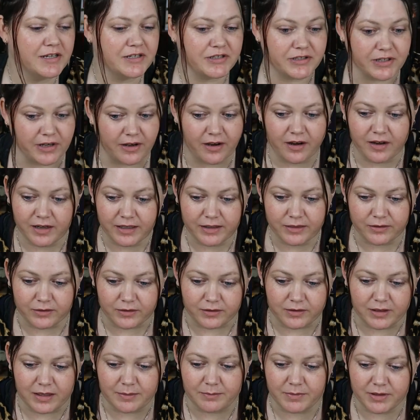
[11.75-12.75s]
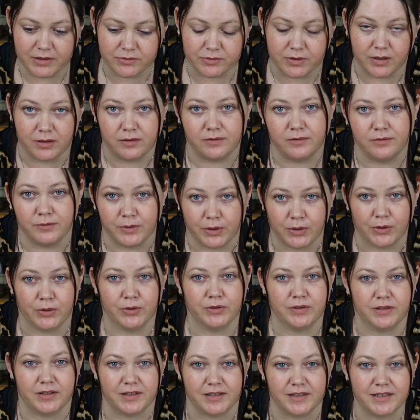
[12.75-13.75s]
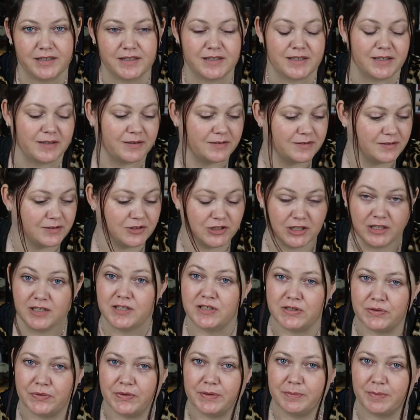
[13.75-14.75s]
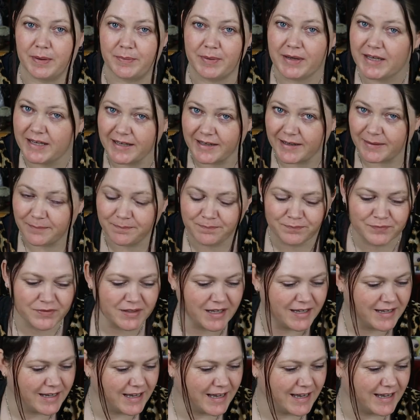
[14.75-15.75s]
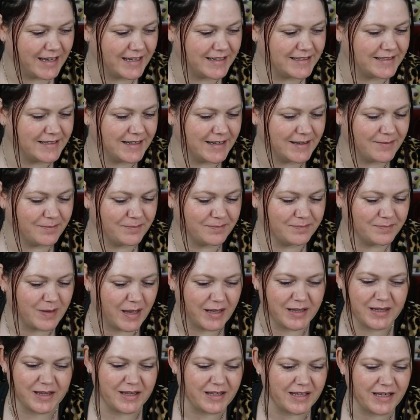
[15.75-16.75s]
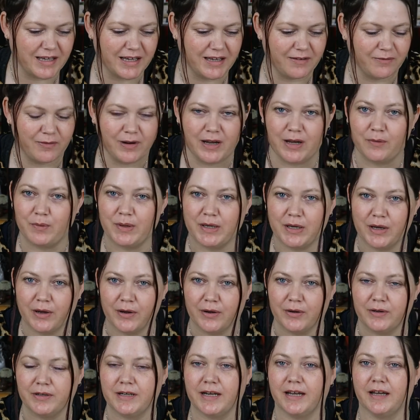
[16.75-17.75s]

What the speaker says: So I thought I may as well record this just doing my makeup and see where we go.